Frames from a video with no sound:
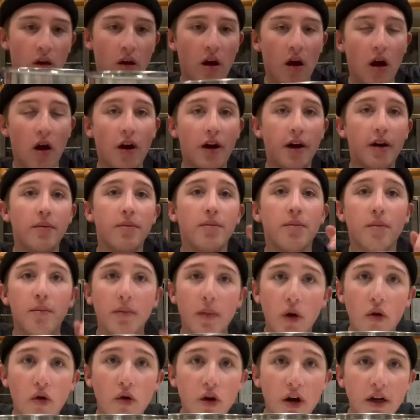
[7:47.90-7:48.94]
All right,
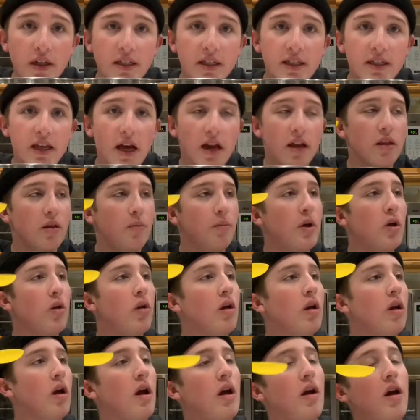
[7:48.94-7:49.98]
milk crust is out of the
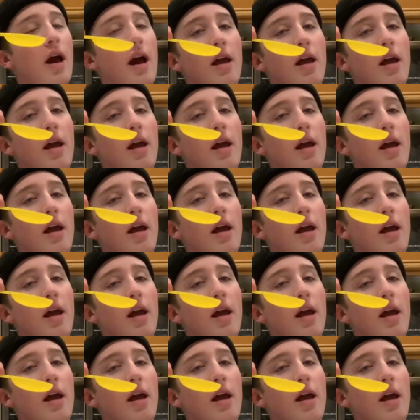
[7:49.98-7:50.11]
milk bowl,